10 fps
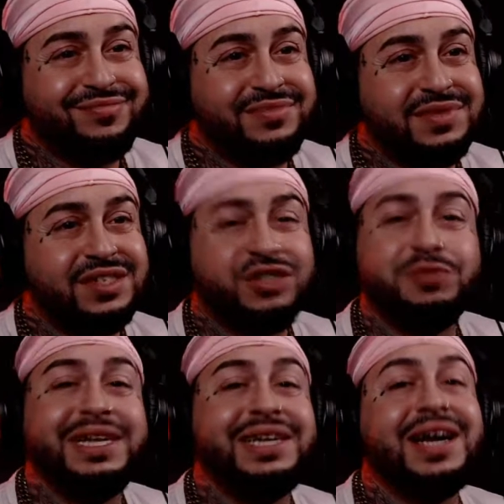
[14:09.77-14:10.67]
There's too
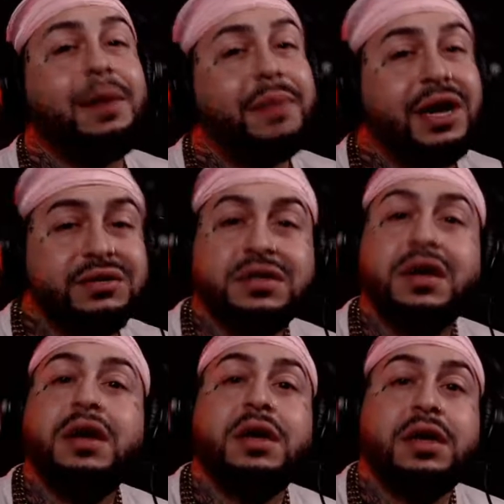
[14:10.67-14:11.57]
many cop-outs.
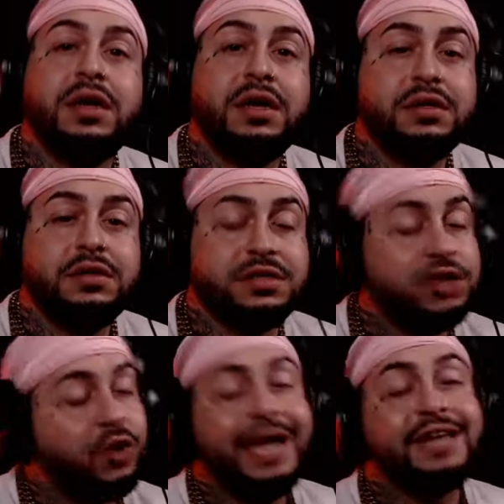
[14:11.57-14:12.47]
There's
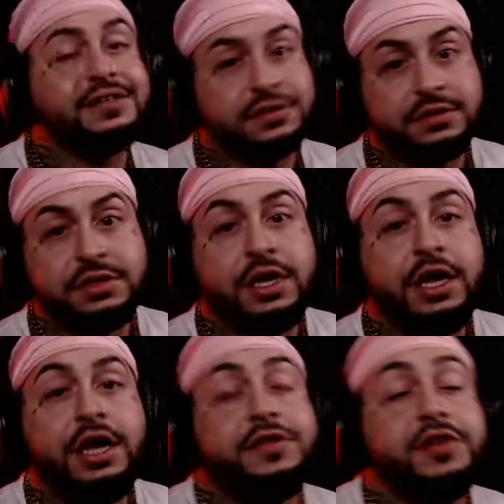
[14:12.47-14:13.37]
no answers.
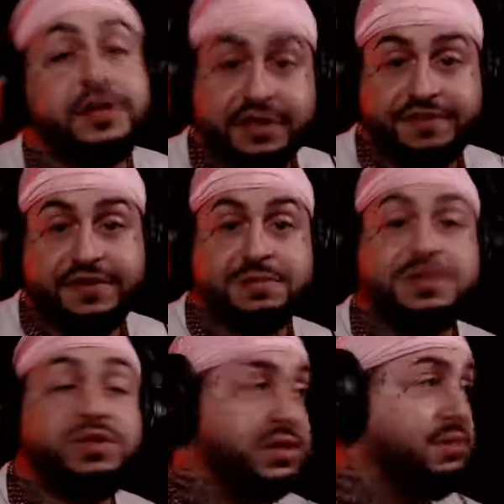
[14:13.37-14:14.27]
The difference
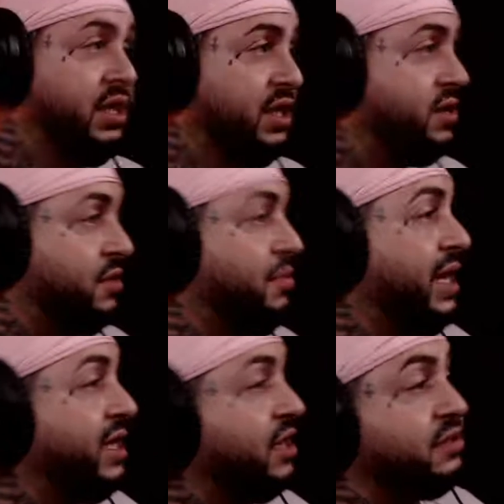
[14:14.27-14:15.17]
between me and
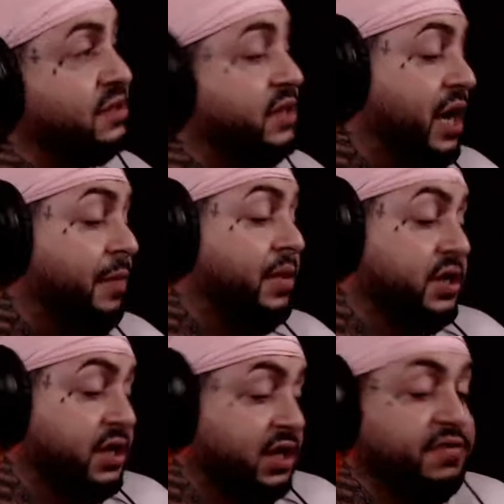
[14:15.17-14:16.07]
somebody else is that I'm going to
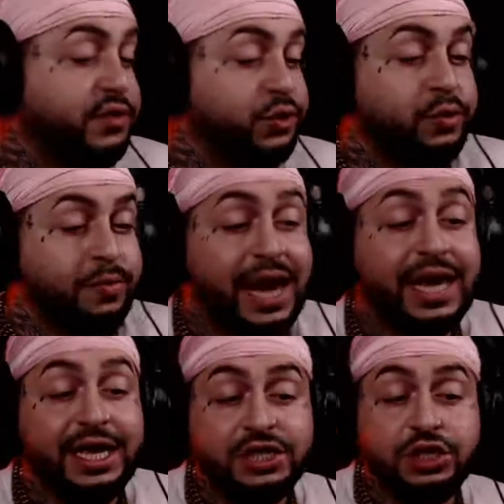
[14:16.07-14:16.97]
give you my
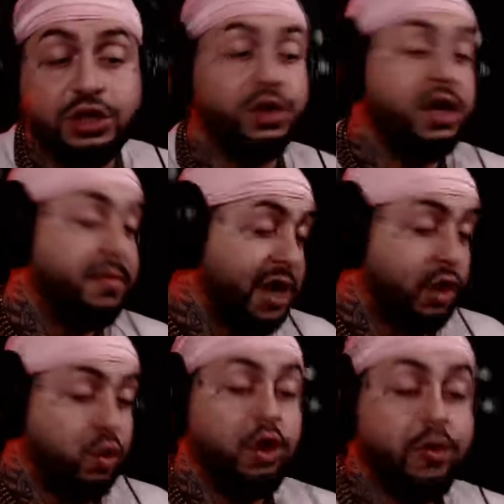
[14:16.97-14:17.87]
issue and my
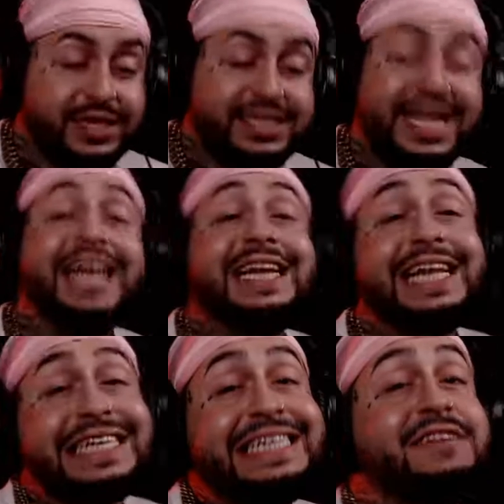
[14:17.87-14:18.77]
queries and
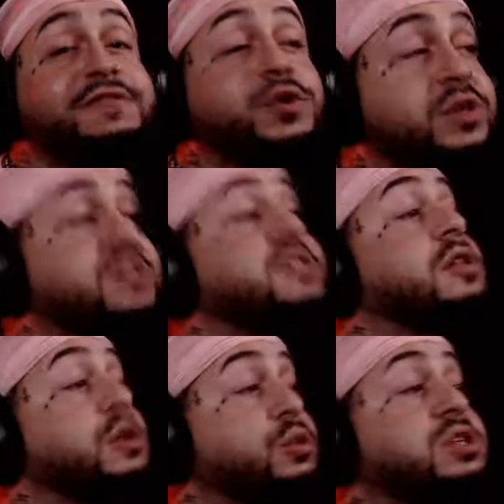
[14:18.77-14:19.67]
then give you a
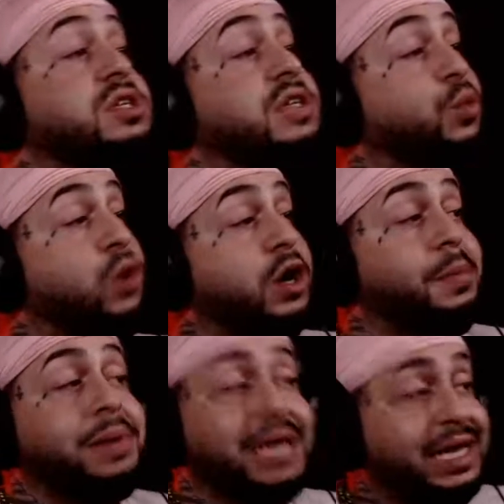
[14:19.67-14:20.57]
solution. I want a
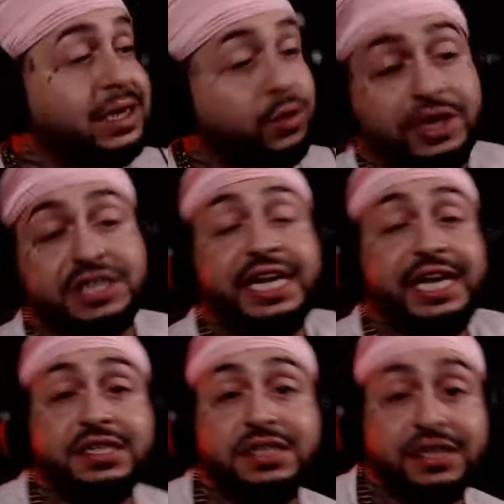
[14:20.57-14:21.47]
plan. I want to
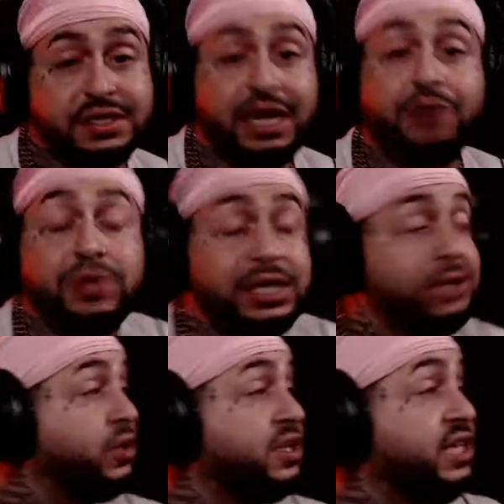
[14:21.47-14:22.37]
change things. I really
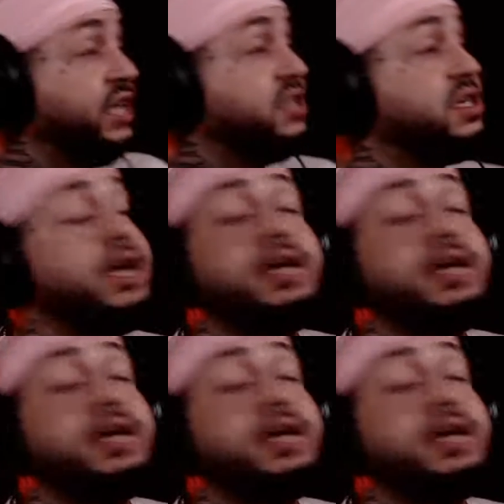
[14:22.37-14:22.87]
want change.